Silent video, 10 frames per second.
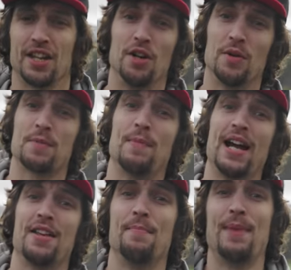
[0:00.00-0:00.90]
You know what's
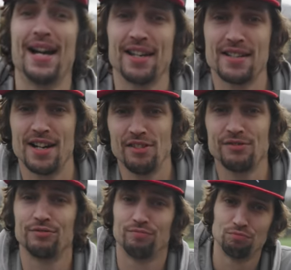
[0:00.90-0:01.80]
better than buying
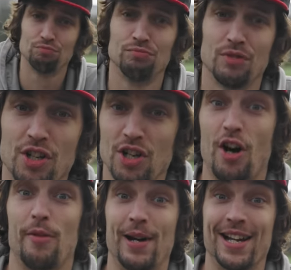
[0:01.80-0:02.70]
stuff?
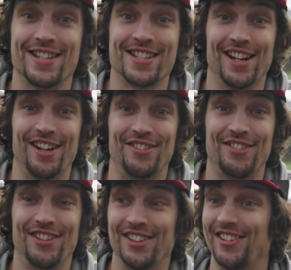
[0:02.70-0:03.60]
Not buying stuff,
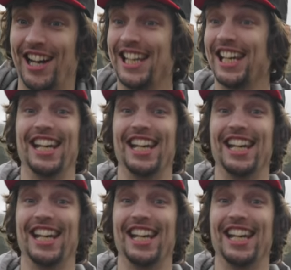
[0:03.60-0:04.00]
right?